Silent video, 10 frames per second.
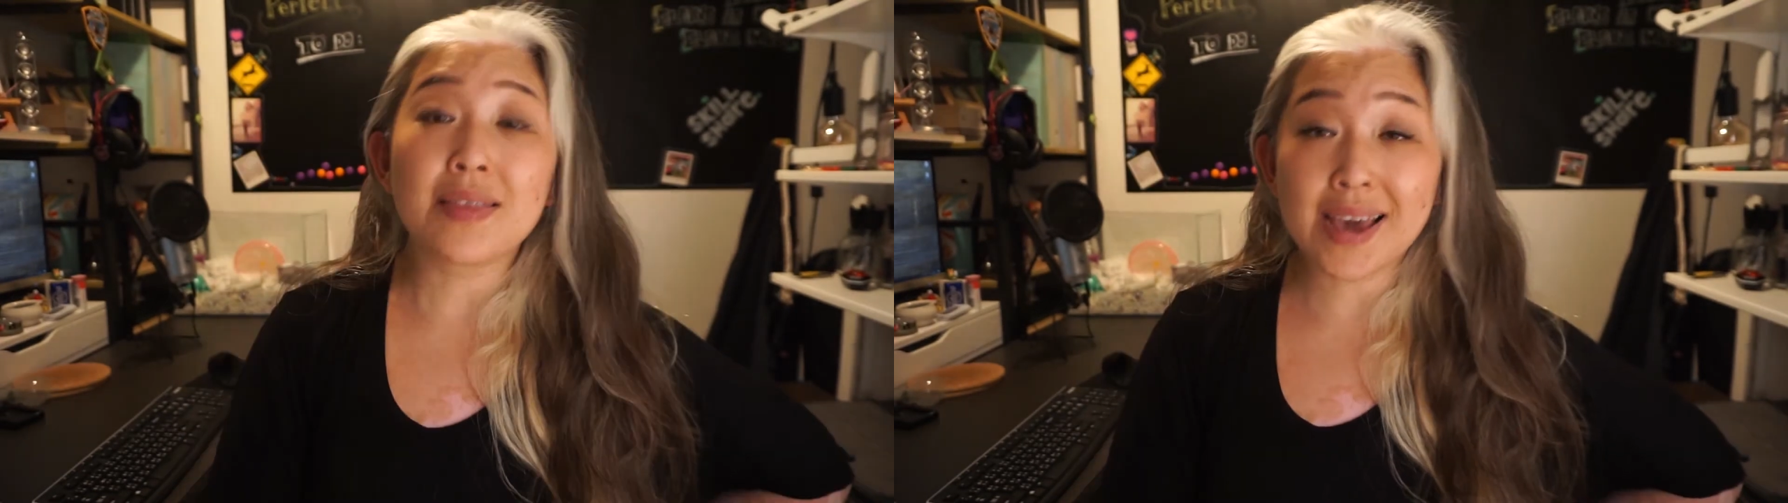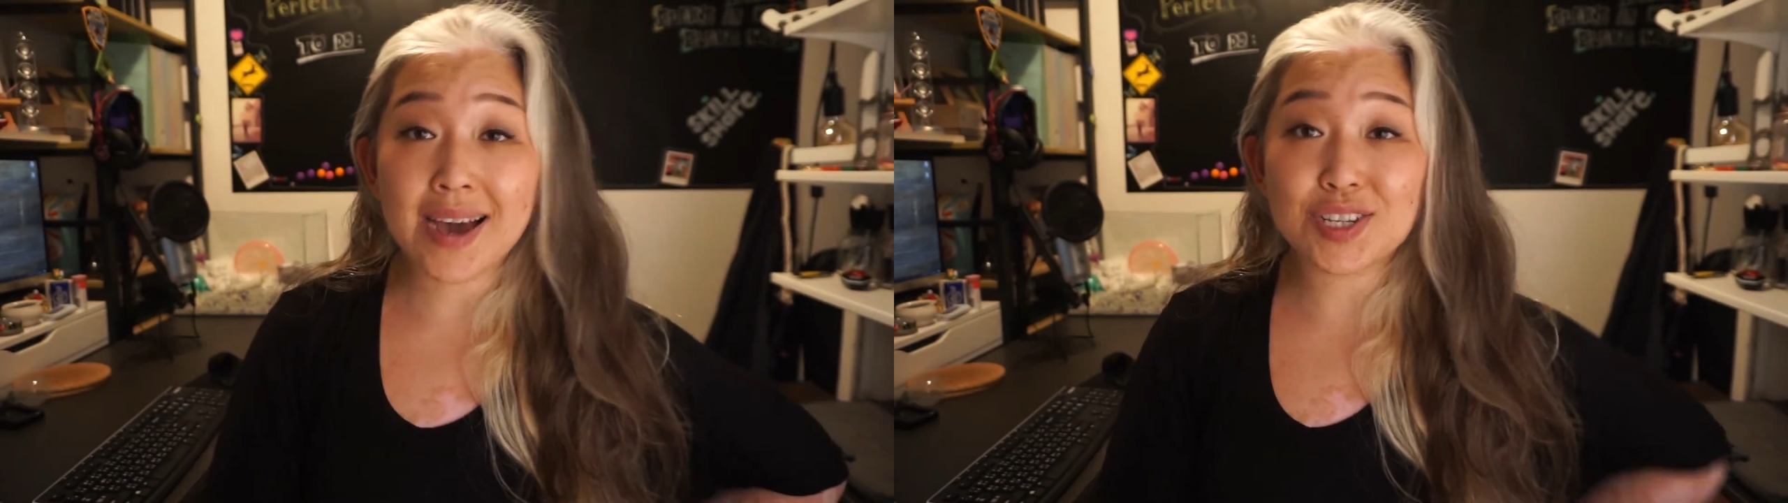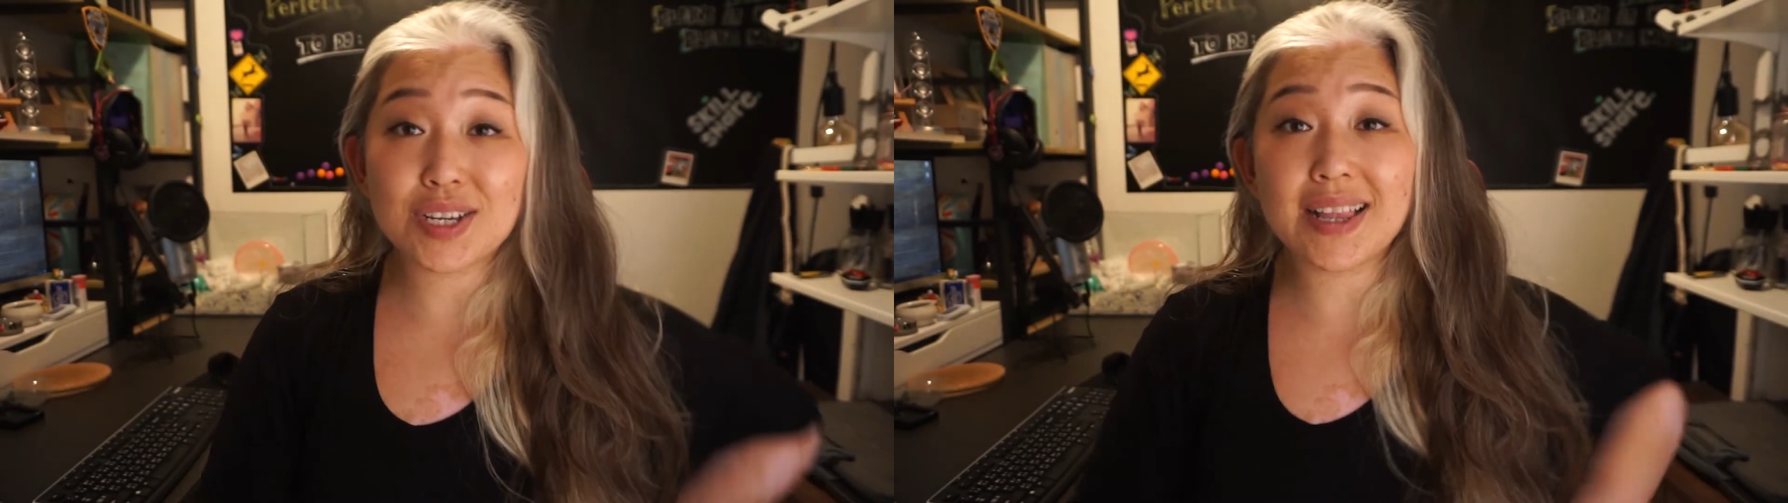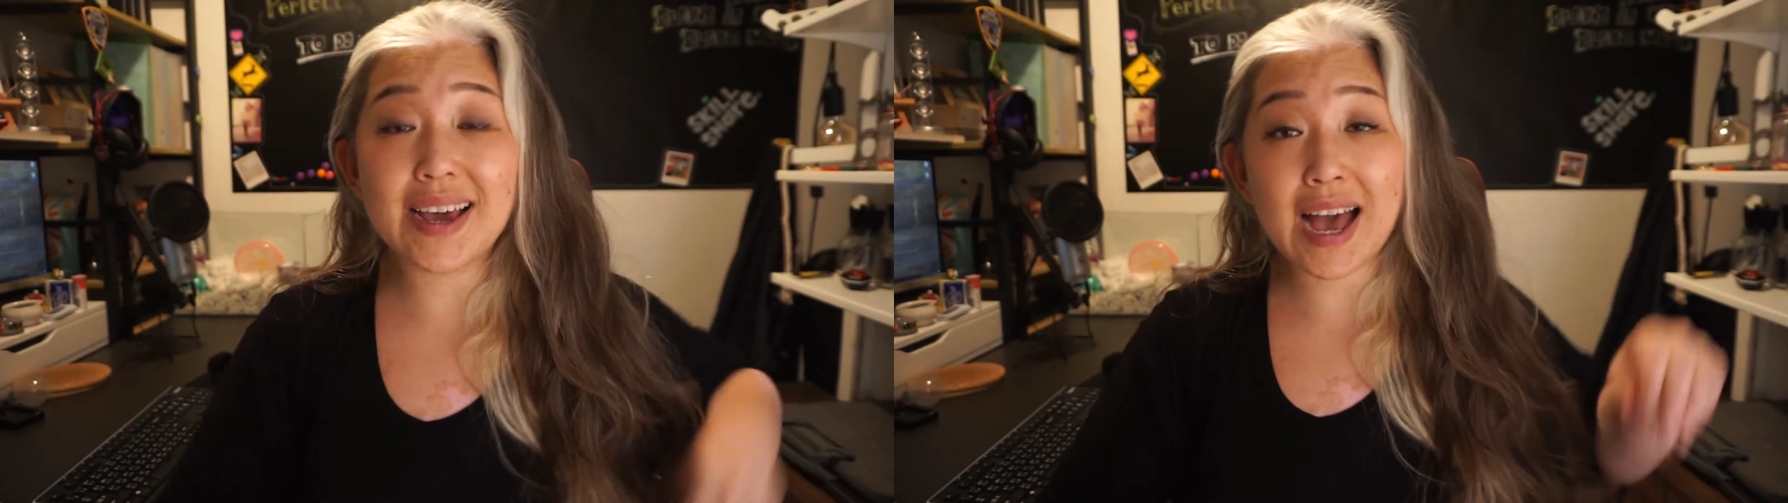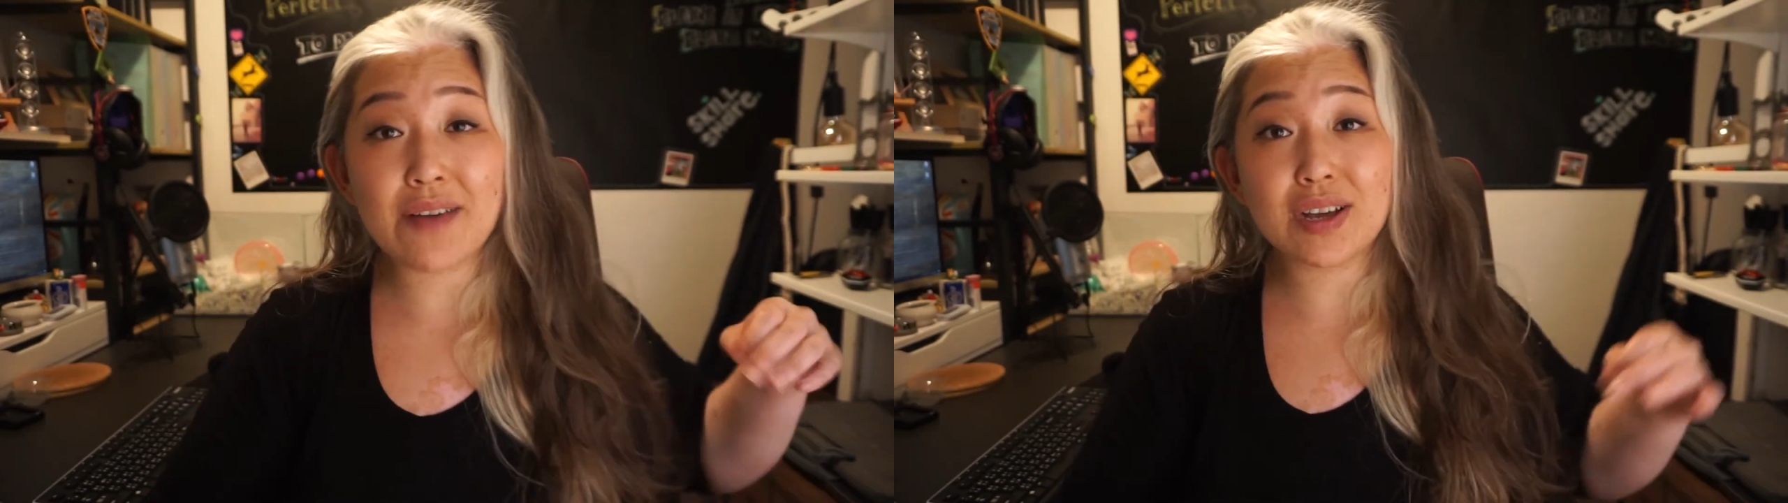they actually
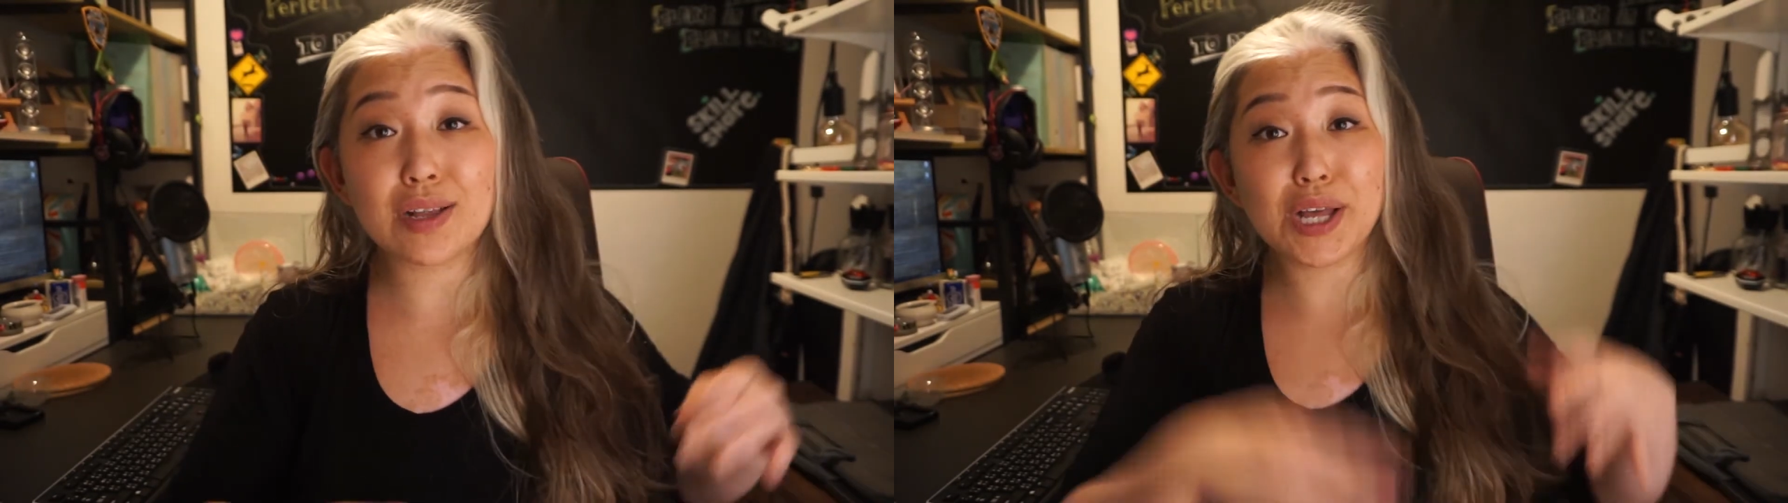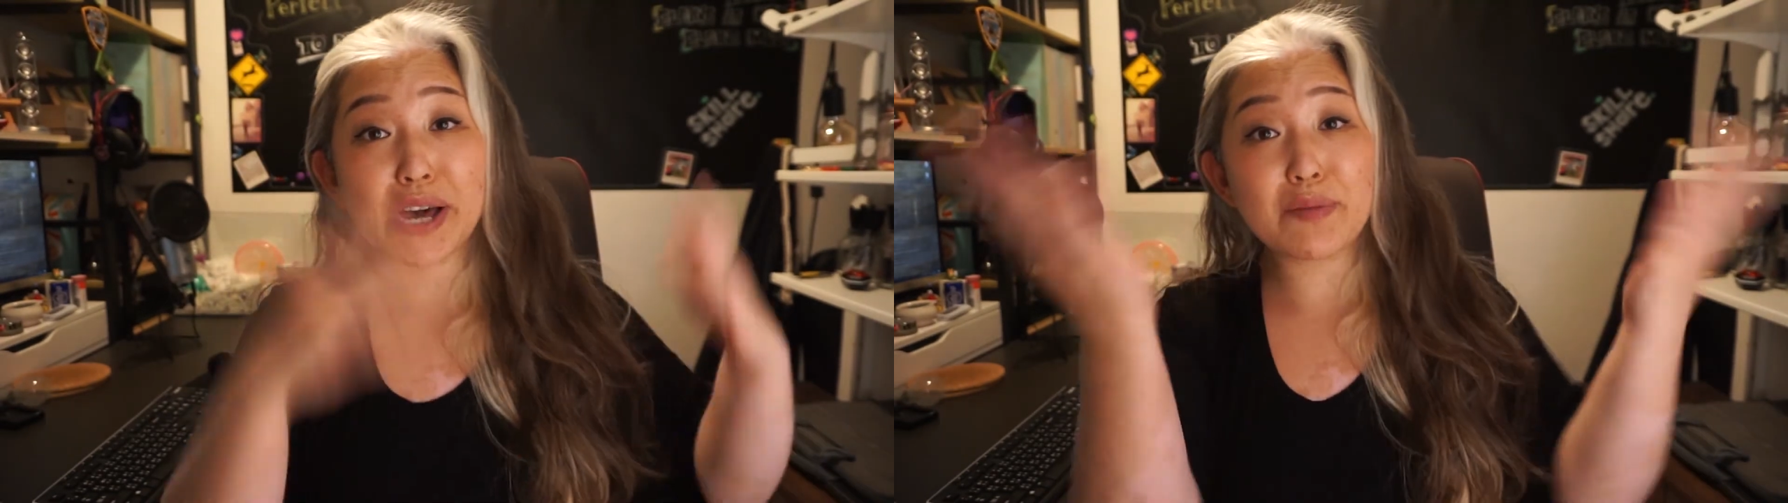like having a lot